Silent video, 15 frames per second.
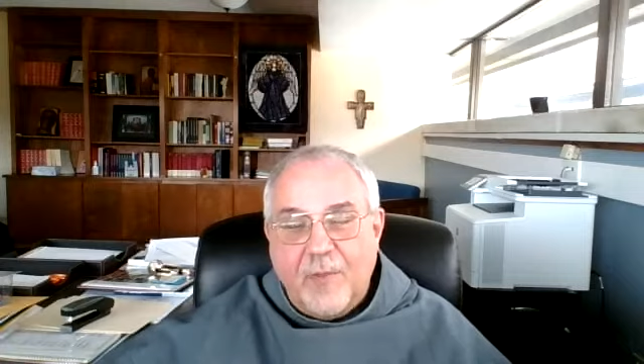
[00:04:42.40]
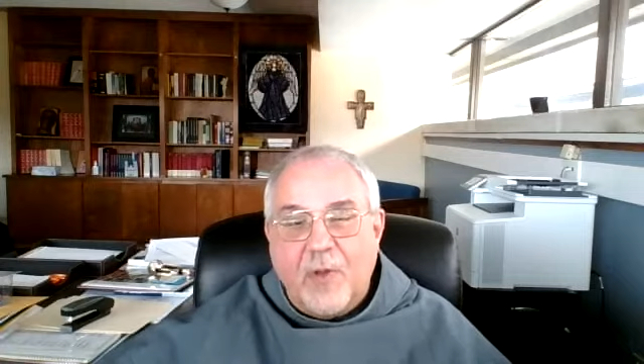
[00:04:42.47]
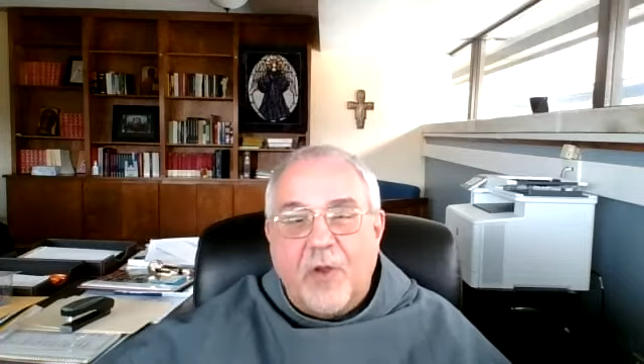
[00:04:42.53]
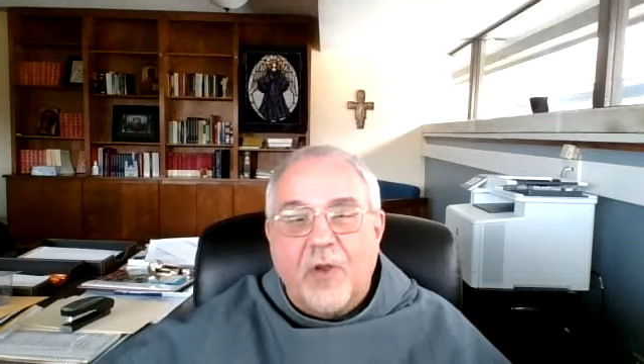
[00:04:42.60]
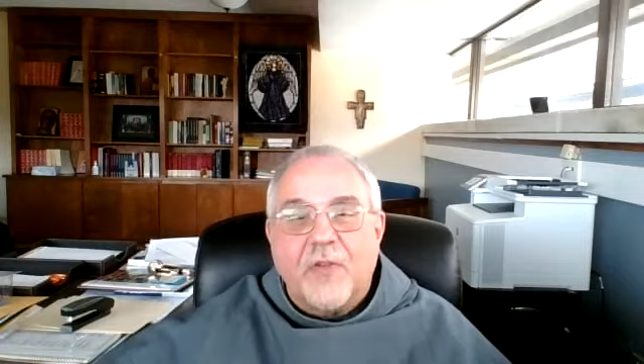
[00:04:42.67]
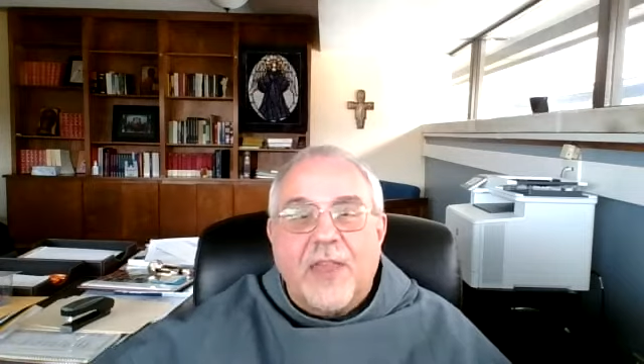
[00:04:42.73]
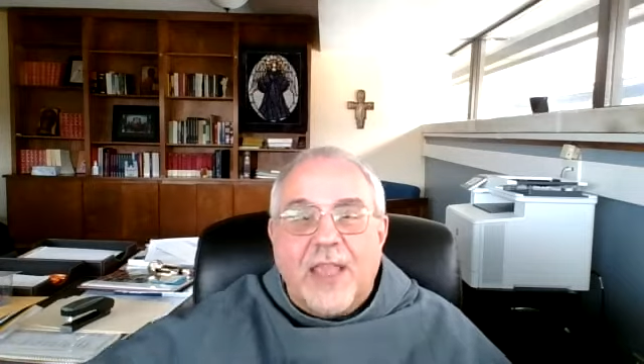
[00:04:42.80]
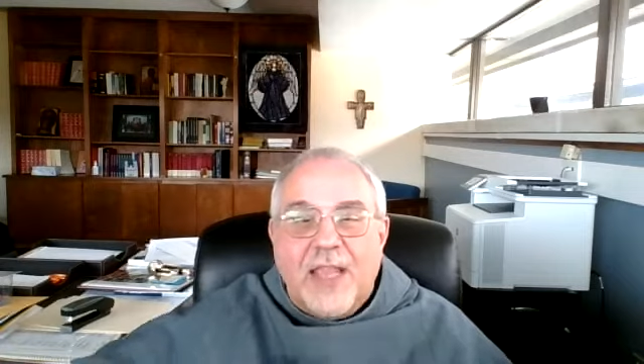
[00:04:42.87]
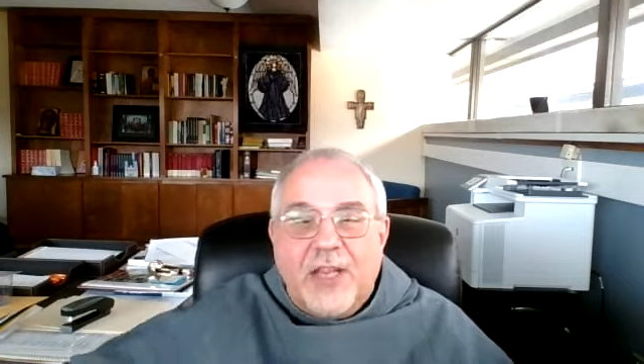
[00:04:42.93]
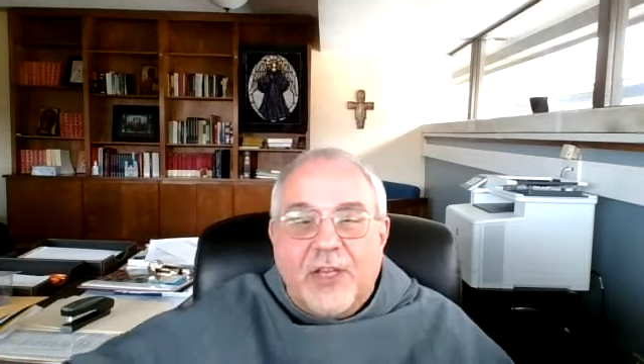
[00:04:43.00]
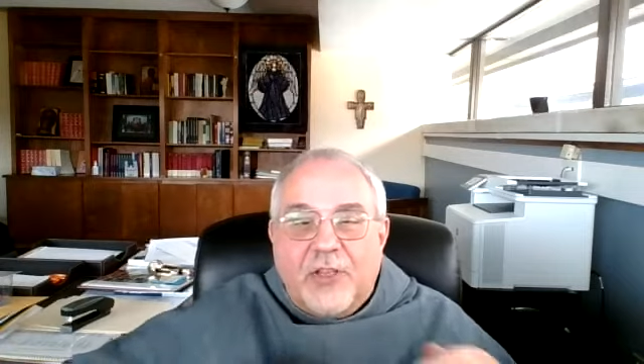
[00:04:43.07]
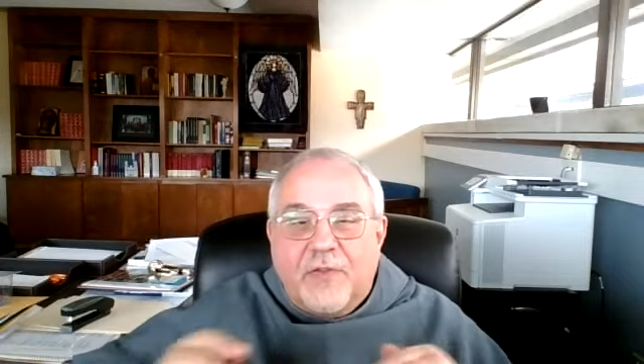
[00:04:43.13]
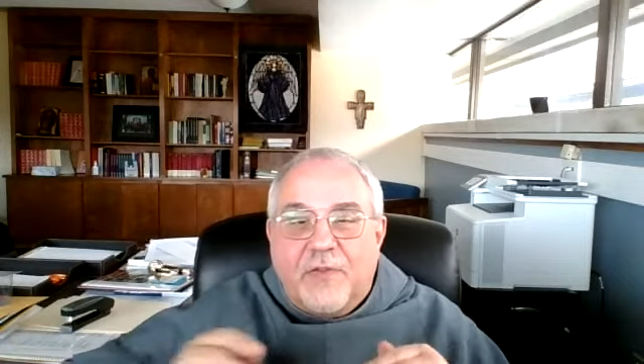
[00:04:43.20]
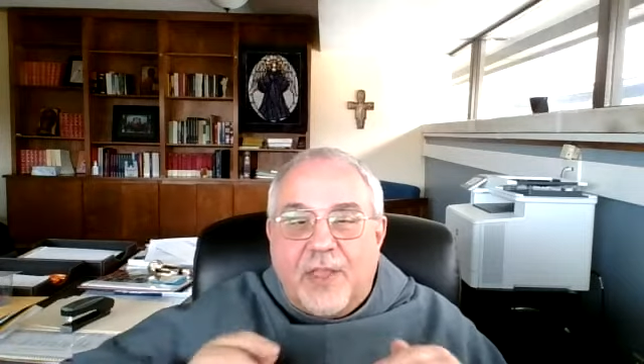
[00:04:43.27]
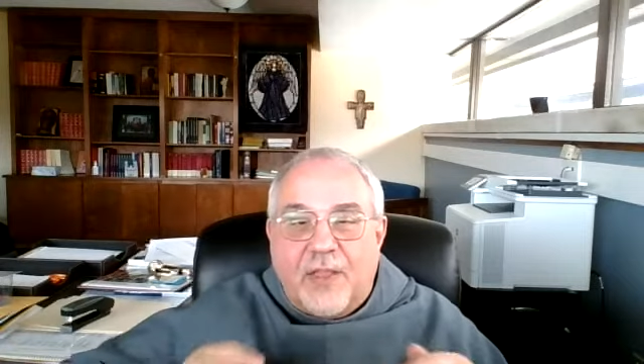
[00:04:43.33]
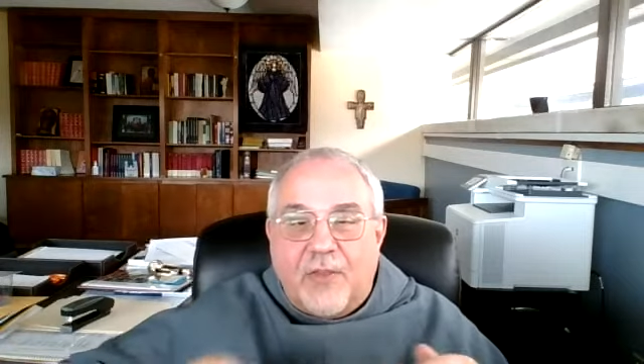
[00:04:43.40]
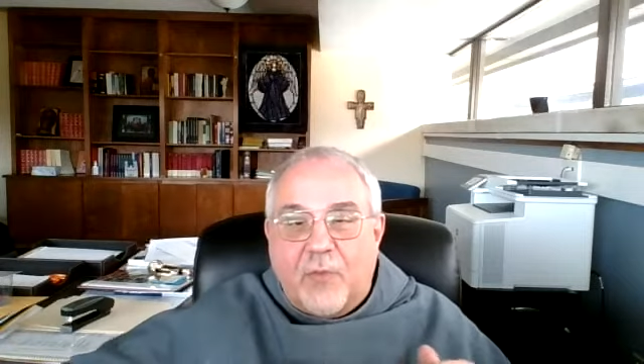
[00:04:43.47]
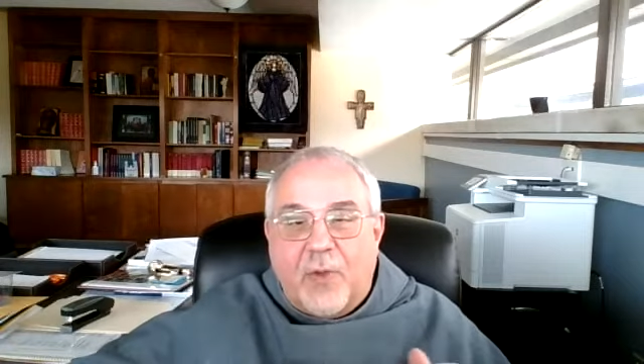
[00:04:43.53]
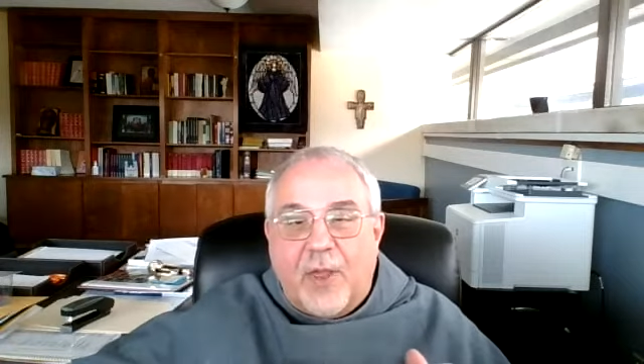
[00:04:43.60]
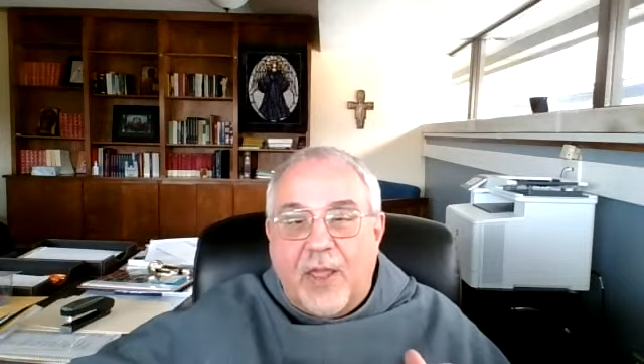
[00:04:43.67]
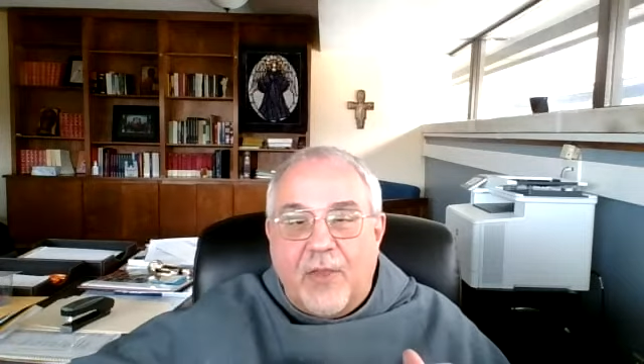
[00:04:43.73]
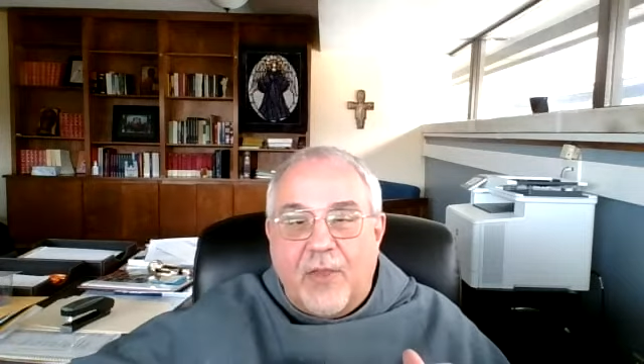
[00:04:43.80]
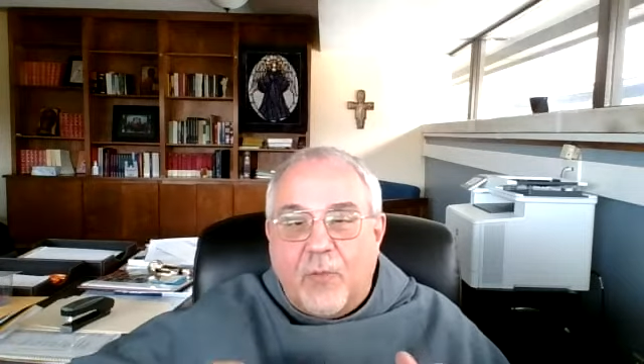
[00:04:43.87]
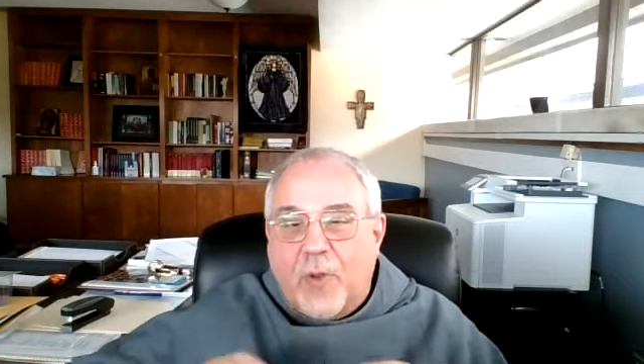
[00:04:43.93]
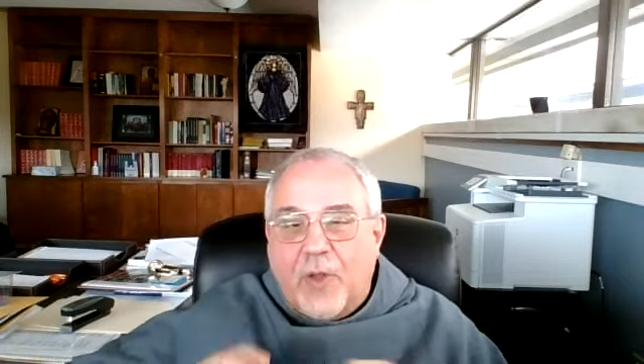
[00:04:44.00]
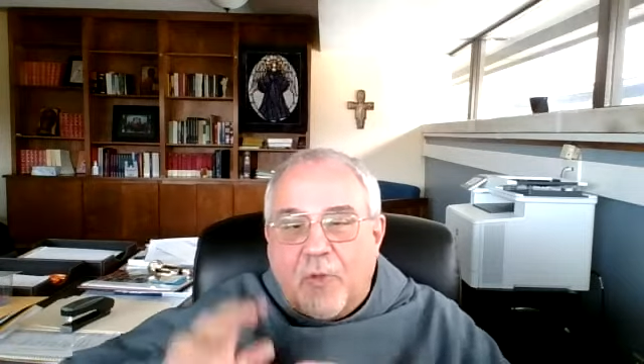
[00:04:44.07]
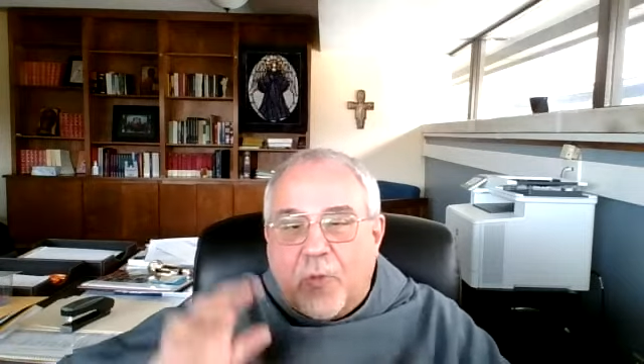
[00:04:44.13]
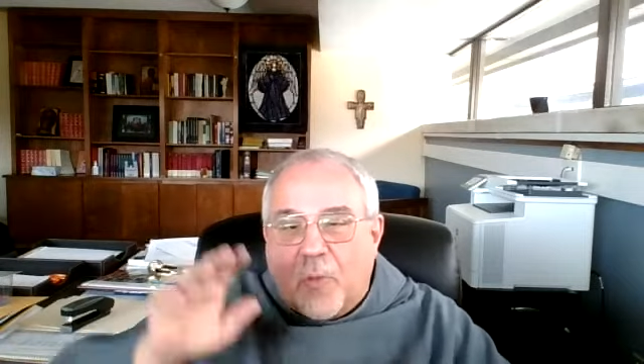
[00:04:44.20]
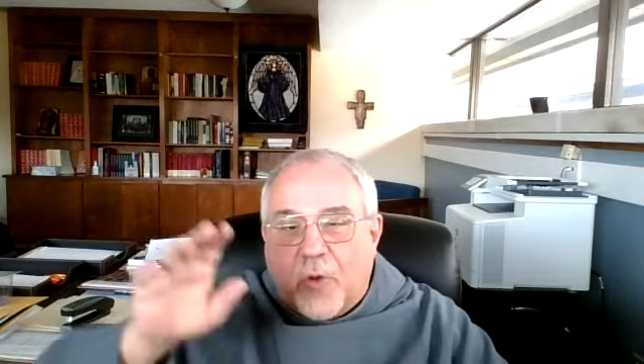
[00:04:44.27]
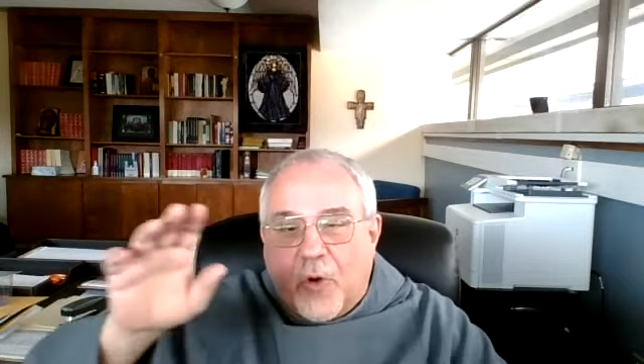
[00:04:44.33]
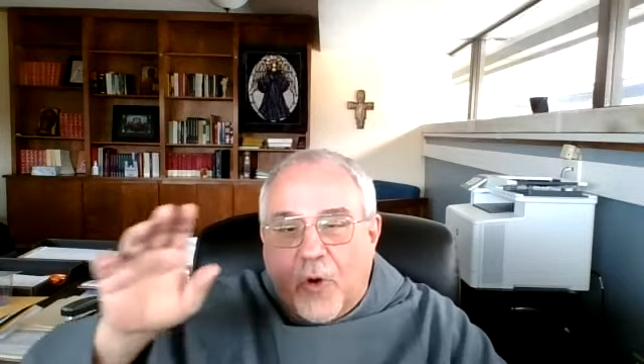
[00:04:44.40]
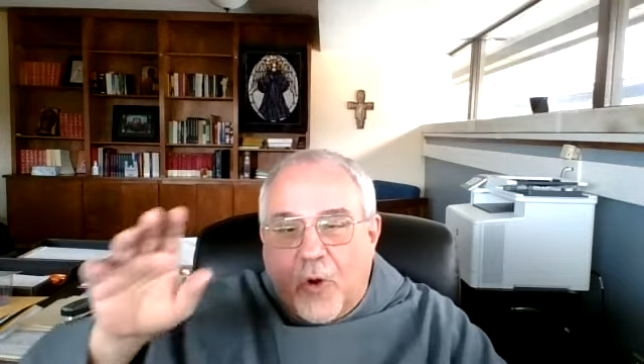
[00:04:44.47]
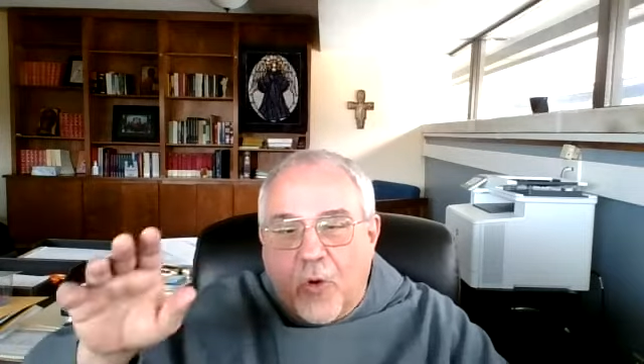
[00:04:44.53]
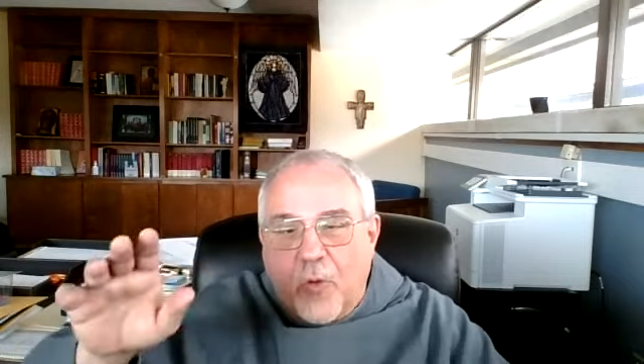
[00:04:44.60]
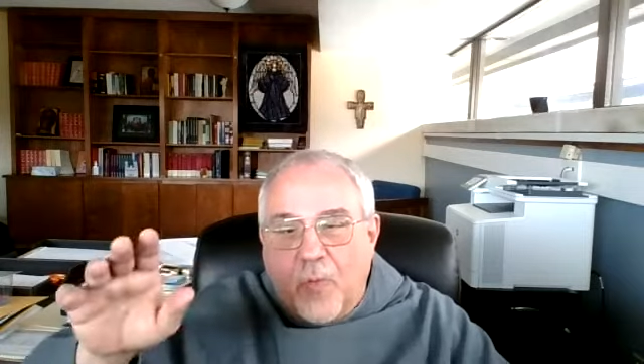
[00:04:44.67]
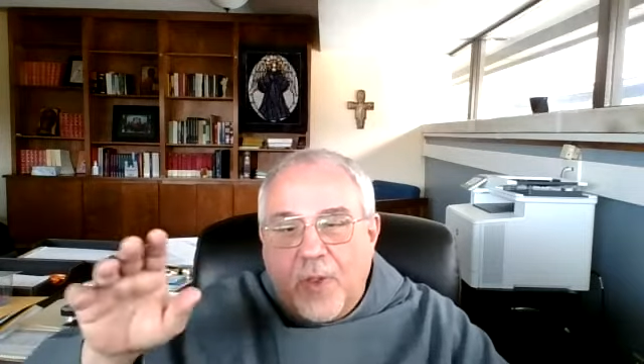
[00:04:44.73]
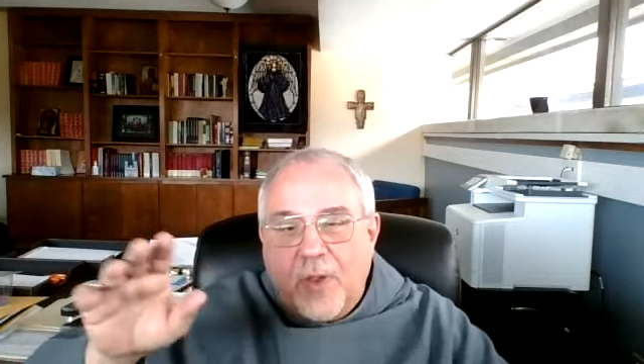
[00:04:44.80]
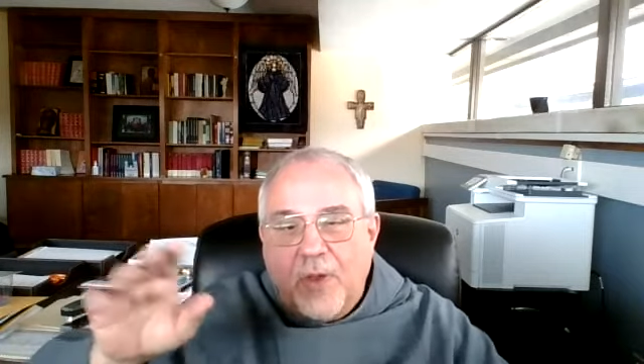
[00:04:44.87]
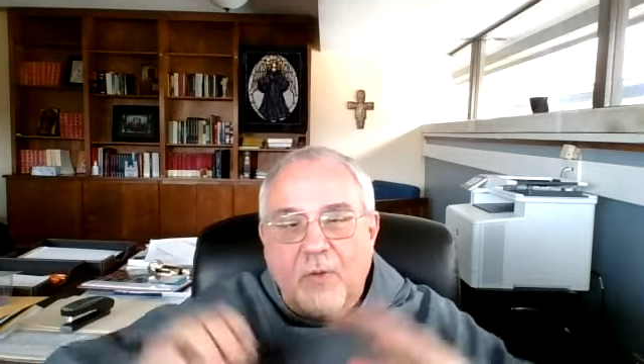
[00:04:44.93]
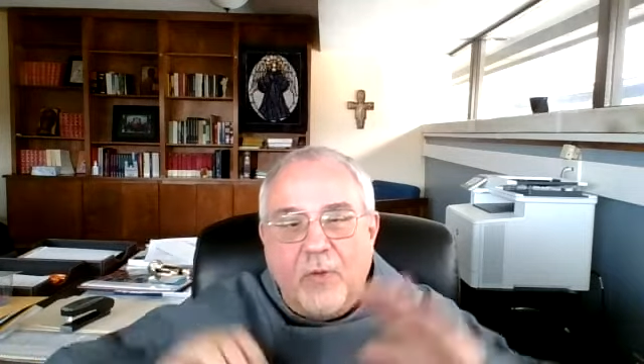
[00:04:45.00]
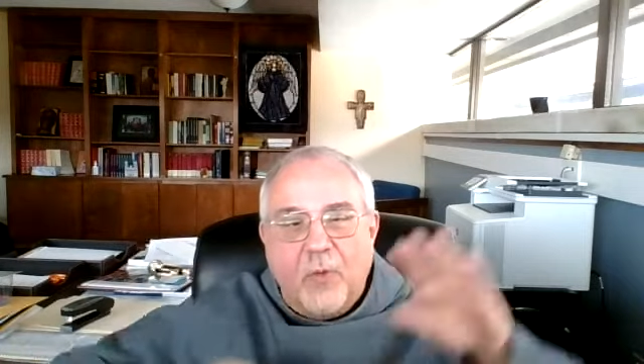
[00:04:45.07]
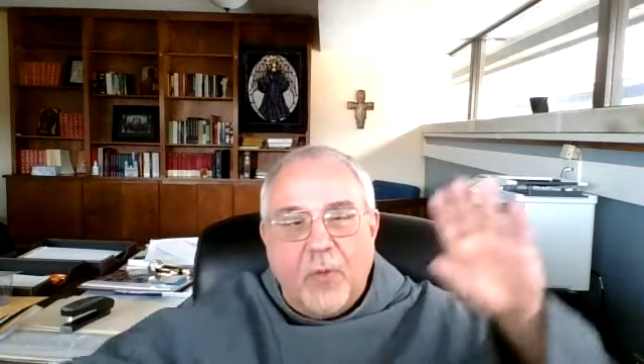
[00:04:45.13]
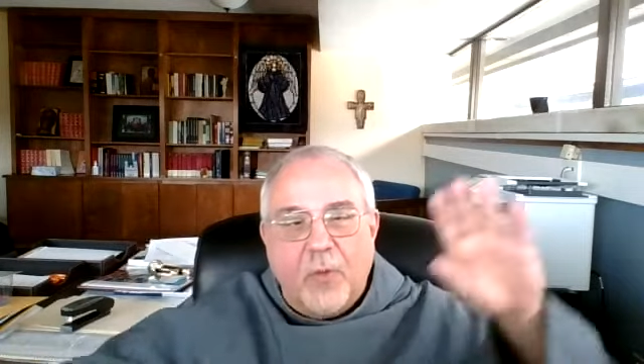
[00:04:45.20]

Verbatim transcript: Because each of these ways, whether we're open,